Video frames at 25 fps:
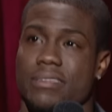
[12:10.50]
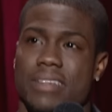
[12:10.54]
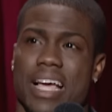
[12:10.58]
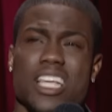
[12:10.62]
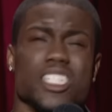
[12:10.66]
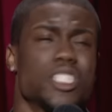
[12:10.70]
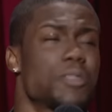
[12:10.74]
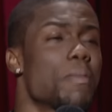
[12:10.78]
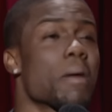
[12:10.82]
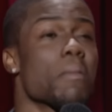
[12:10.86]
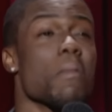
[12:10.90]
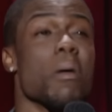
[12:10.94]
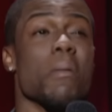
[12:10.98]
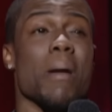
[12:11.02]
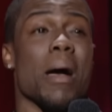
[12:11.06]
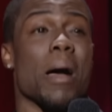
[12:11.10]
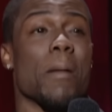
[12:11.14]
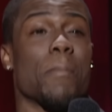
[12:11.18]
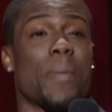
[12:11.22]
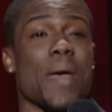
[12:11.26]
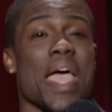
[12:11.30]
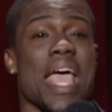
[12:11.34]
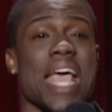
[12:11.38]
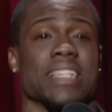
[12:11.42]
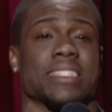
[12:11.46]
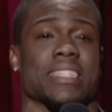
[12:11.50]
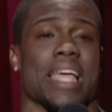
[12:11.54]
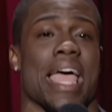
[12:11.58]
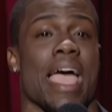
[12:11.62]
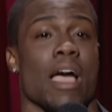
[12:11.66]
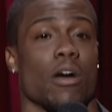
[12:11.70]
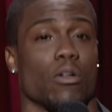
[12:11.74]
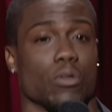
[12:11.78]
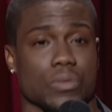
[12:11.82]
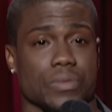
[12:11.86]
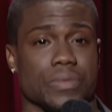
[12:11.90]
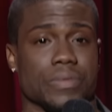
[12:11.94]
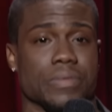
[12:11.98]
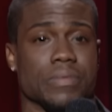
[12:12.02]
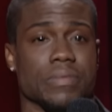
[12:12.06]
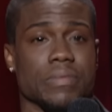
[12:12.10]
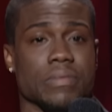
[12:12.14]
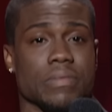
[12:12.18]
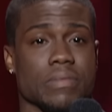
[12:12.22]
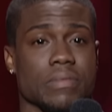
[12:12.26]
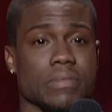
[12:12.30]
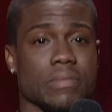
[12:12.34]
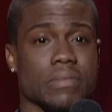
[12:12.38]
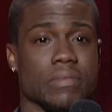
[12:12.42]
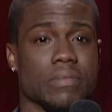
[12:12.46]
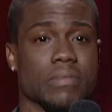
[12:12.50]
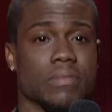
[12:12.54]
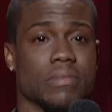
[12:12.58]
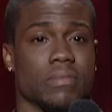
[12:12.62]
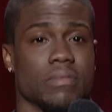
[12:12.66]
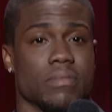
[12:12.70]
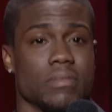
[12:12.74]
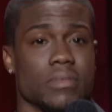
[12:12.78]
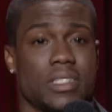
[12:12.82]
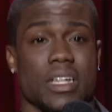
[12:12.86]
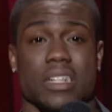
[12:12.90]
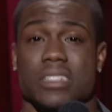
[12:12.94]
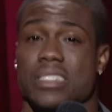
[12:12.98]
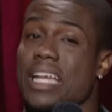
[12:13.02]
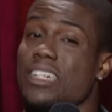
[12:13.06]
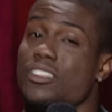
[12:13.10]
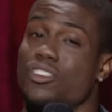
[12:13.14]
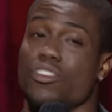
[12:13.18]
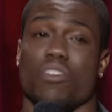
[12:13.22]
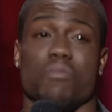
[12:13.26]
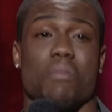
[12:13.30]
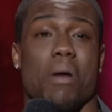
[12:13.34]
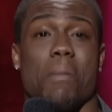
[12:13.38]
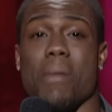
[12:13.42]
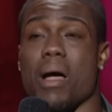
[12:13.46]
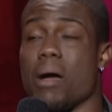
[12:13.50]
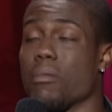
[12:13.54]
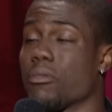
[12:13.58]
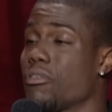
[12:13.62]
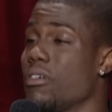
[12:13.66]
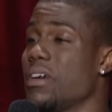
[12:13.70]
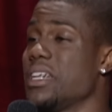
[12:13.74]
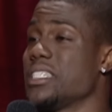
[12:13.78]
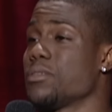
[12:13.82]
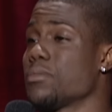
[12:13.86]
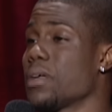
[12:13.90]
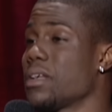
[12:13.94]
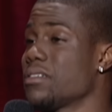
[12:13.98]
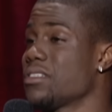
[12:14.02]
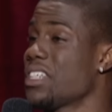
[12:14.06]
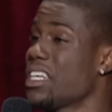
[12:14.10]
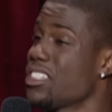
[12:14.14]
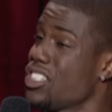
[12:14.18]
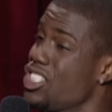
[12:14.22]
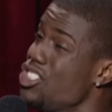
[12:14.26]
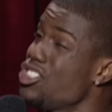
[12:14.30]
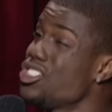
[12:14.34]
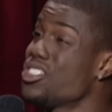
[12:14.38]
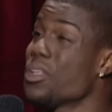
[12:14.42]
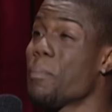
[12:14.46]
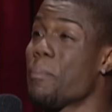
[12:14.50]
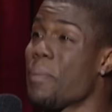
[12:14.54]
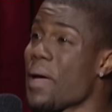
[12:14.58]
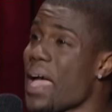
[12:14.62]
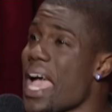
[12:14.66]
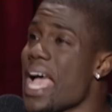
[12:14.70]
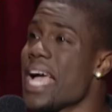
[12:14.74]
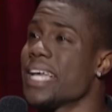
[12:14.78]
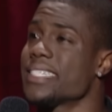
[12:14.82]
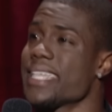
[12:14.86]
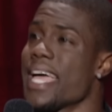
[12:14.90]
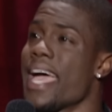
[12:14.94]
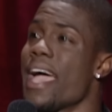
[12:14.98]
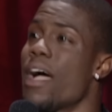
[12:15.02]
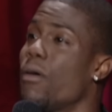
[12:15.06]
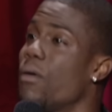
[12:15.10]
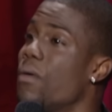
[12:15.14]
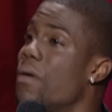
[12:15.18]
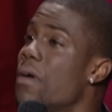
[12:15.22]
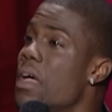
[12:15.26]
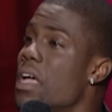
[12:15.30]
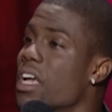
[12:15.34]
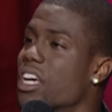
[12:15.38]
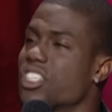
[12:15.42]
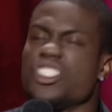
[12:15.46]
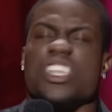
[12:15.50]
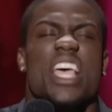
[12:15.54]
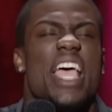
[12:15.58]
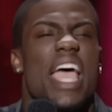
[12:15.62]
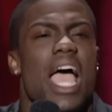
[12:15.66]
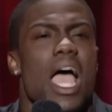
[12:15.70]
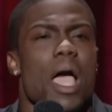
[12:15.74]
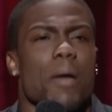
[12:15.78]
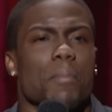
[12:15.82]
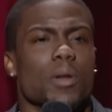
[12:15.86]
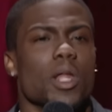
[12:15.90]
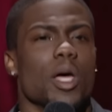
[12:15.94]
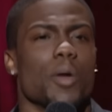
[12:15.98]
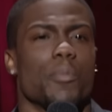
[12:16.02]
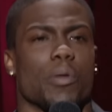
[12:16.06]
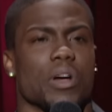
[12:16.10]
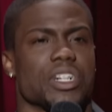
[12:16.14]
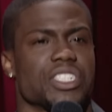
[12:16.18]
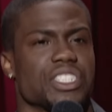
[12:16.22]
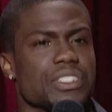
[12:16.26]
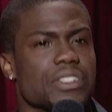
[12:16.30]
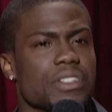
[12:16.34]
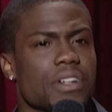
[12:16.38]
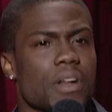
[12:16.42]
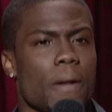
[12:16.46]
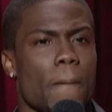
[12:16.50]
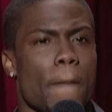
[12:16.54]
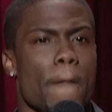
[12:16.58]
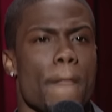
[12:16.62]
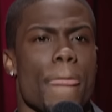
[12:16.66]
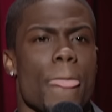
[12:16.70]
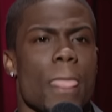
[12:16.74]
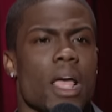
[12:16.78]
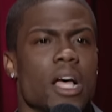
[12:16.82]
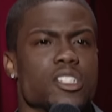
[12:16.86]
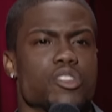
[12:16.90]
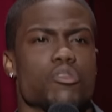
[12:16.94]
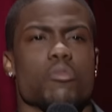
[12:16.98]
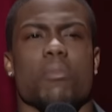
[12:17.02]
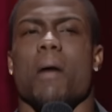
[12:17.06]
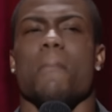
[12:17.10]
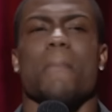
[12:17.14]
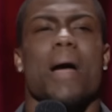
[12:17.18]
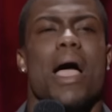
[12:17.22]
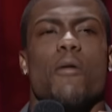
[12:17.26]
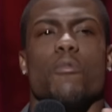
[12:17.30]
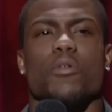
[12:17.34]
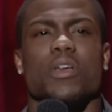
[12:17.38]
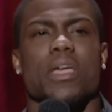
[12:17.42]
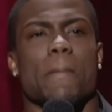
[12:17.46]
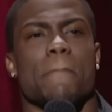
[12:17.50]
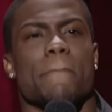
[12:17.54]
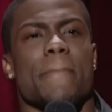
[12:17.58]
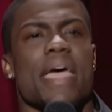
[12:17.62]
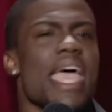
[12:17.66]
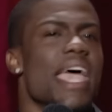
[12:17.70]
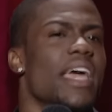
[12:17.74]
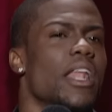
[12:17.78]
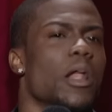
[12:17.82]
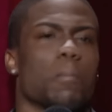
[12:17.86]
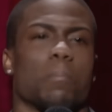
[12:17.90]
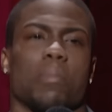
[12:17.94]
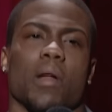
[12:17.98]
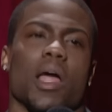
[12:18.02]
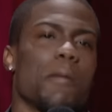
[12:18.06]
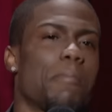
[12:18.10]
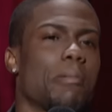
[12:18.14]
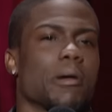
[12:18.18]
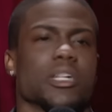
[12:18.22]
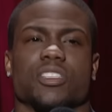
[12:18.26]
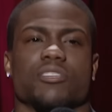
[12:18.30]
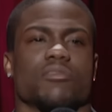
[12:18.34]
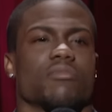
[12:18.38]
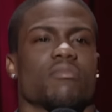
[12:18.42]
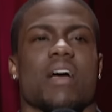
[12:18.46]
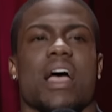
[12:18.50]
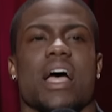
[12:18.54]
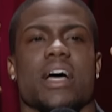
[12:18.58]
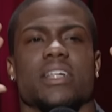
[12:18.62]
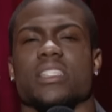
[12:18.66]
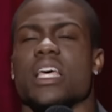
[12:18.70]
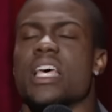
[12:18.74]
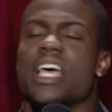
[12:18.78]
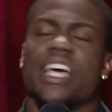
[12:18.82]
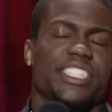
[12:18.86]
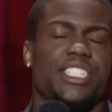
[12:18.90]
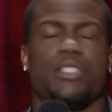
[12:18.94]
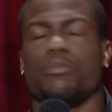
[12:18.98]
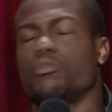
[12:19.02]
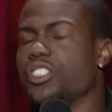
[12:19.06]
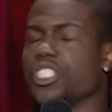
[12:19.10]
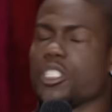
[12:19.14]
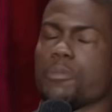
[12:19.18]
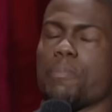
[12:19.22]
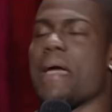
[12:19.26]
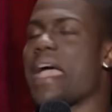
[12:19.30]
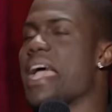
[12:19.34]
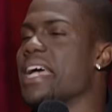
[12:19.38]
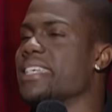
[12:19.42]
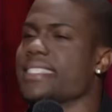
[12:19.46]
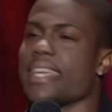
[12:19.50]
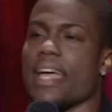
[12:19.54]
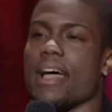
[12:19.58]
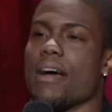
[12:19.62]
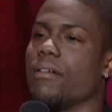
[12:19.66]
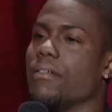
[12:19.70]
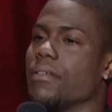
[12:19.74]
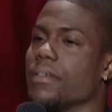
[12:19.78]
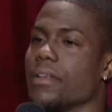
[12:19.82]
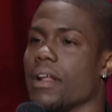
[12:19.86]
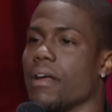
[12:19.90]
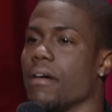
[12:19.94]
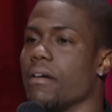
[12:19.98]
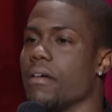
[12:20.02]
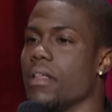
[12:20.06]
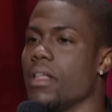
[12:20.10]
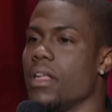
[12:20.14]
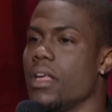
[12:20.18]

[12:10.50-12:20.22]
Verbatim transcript: I used to make my mom pass out. Seriously, I drove my mom crazy when I was child. She used to pass out because she had high blood pressure. So my mom would get mad, her blood pressure would rise, and she would just pass out. You, know?